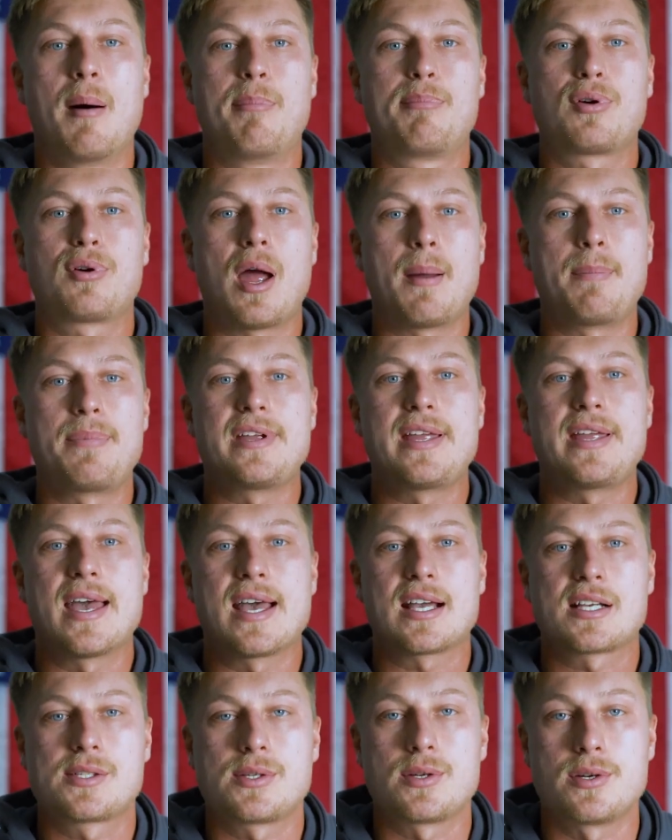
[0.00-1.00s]
a Preppy
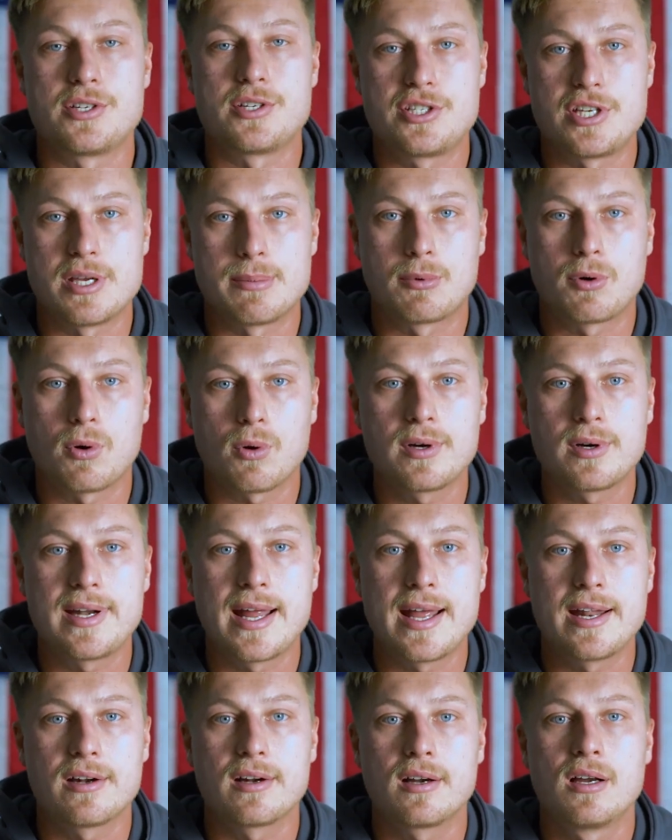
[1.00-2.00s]
externship
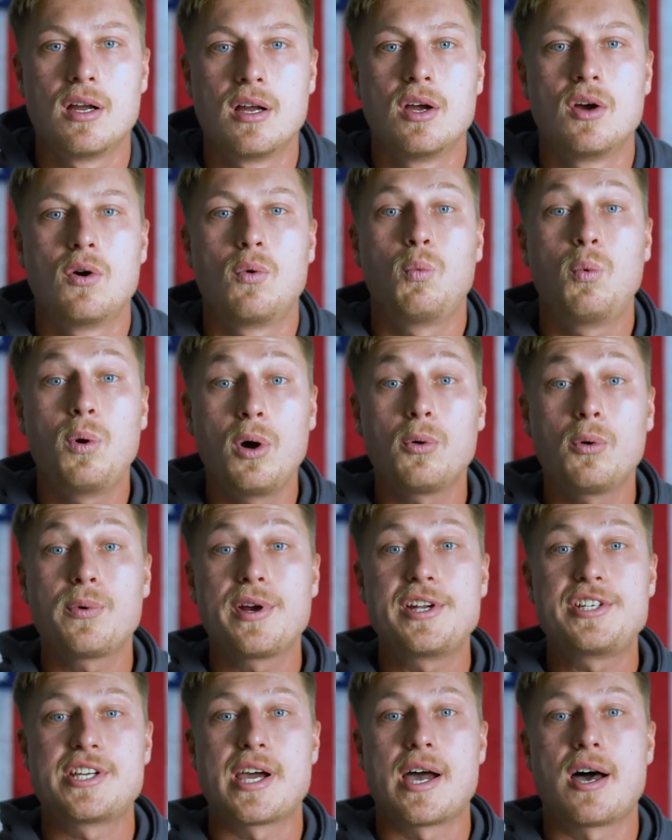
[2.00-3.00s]
coordinator will
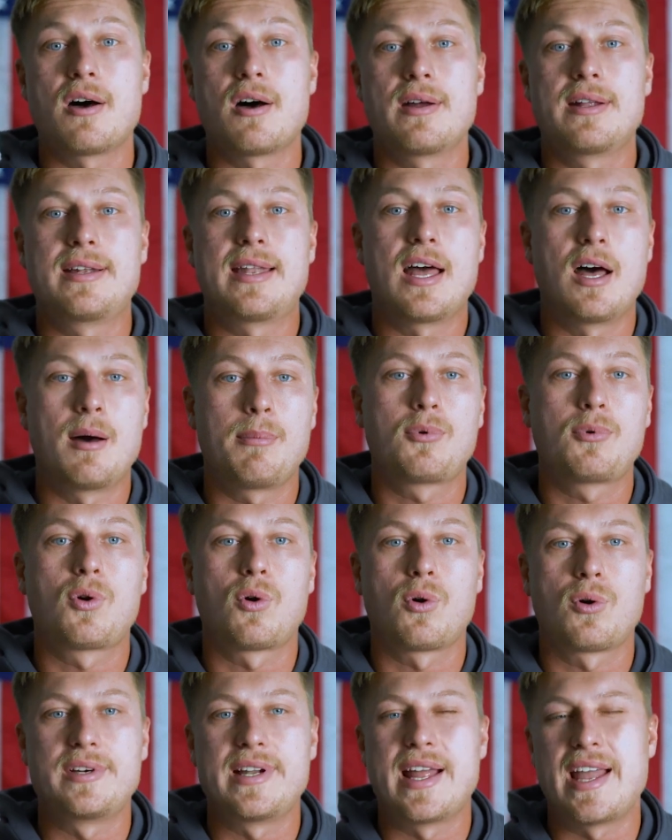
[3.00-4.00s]
reach out and help
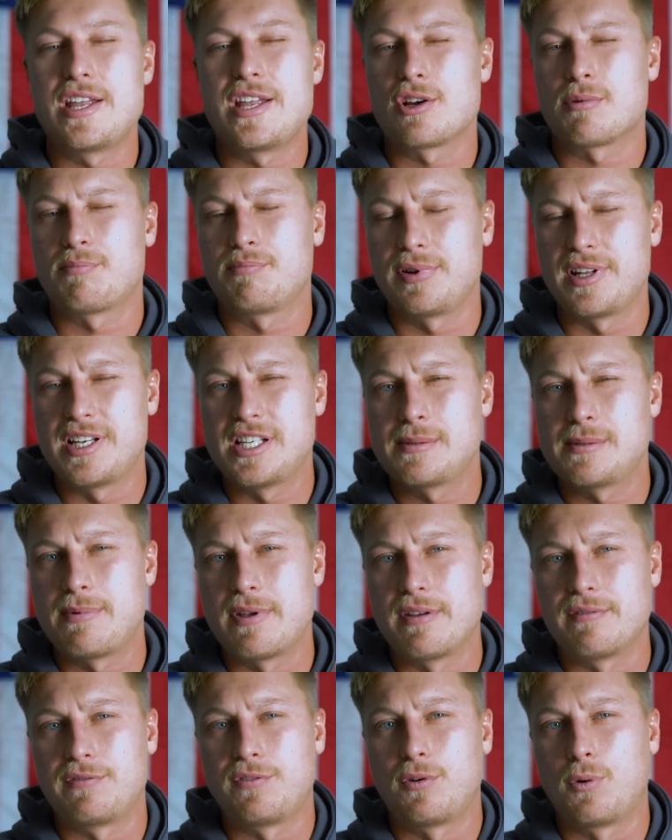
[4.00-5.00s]
coordinate your
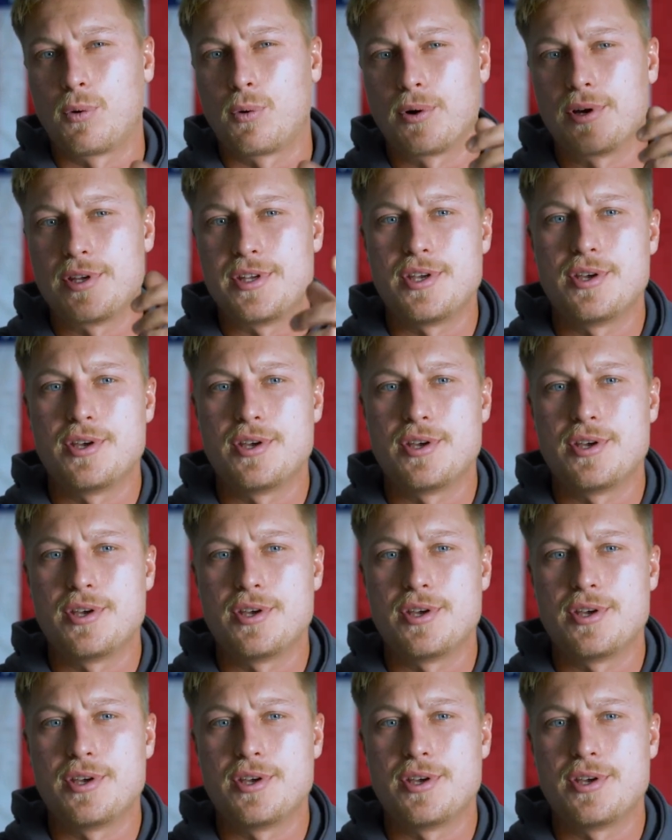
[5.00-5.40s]
placement for